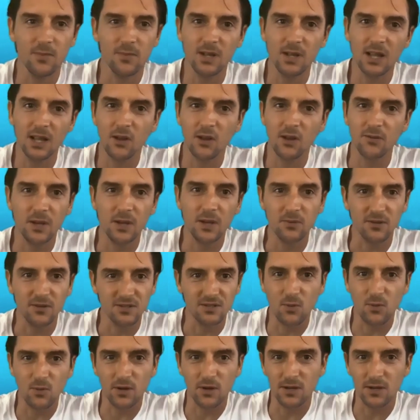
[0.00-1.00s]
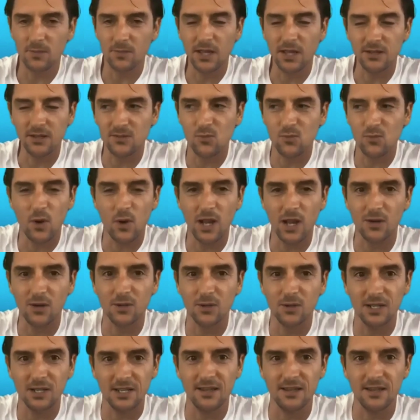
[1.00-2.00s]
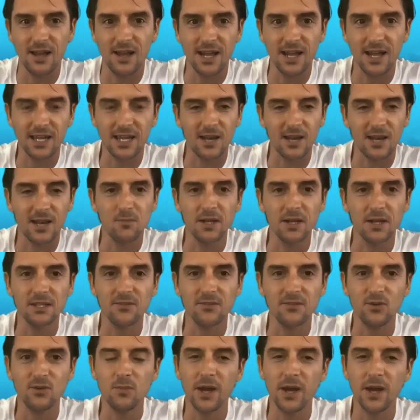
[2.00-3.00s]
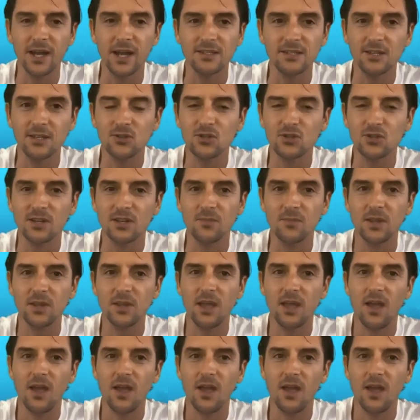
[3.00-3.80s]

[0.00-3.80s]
a lot of people have spoken about this more eloquently than I can, but if you pay attention,